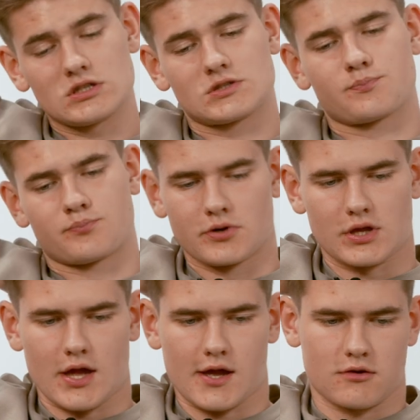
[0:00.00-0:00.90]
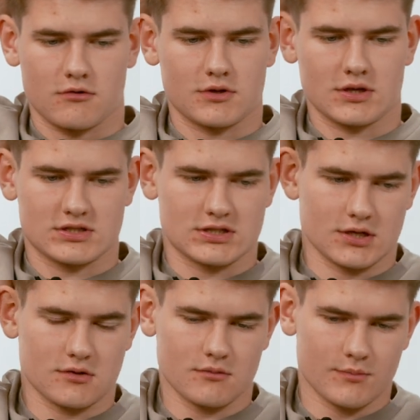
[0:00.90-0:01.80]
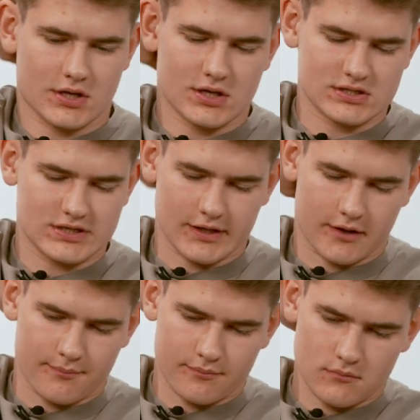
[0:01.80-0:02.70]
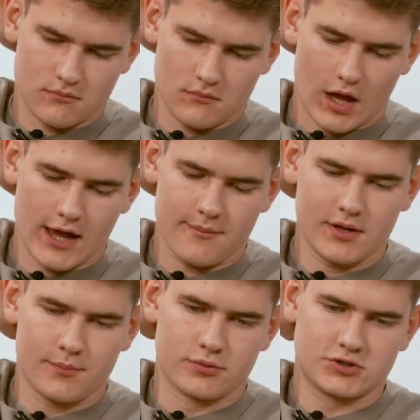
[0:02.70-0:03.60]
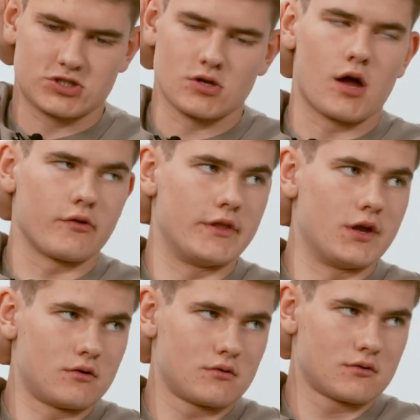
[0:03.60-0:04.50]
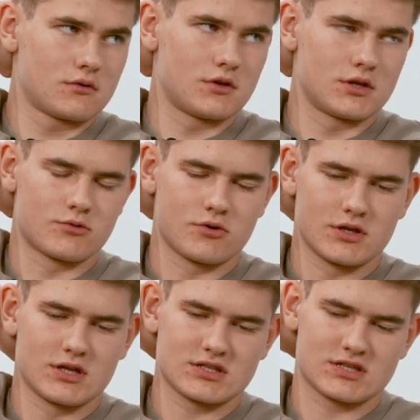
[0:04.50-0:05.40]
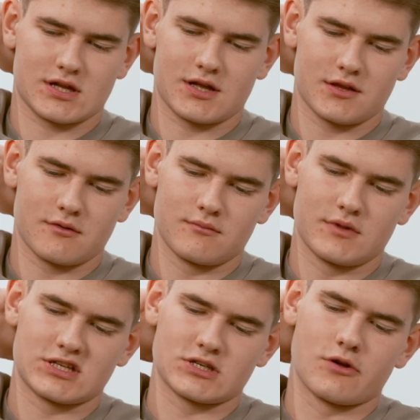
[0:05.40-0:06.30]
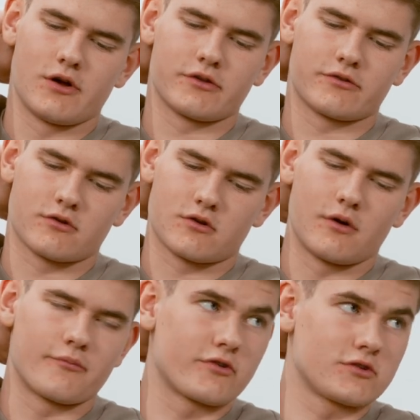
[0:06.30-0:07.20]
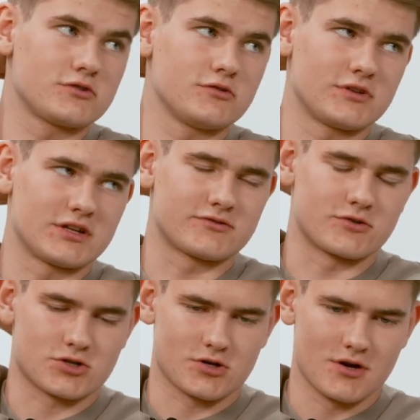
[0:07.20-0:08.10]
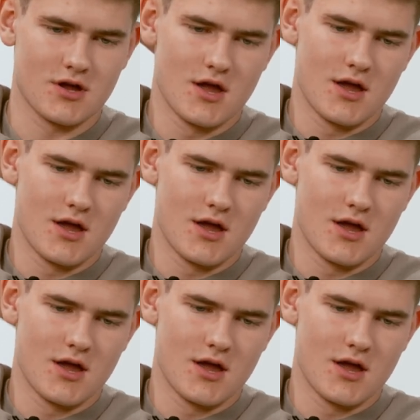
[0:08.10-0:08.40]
is pretty accurate, I'd say, because like IB puts you out there. It really does like kind of makes you go out your comfort zone, that's for sure.